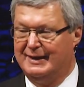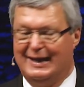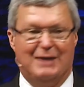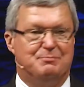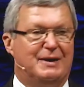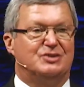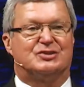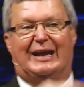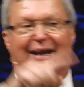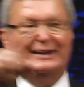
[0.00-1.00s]
It means
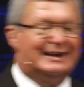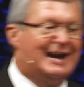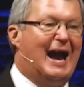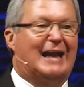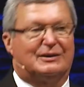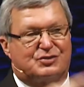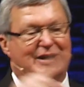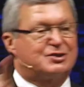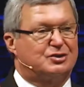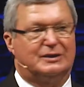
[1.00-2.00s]
any kind of
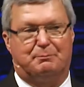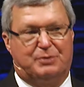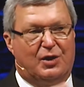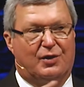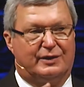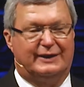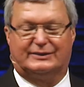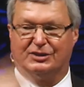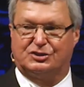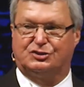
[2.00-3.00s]
sexual impurity. It
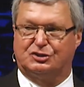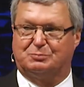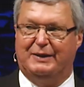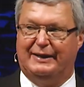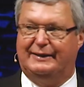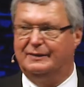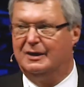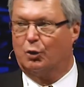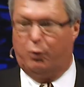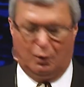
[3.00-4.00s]
doesn't just mean,
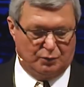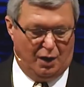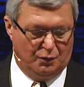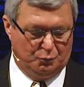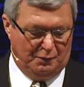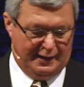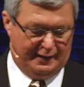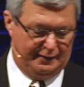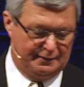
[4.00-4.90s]
quote, all the way.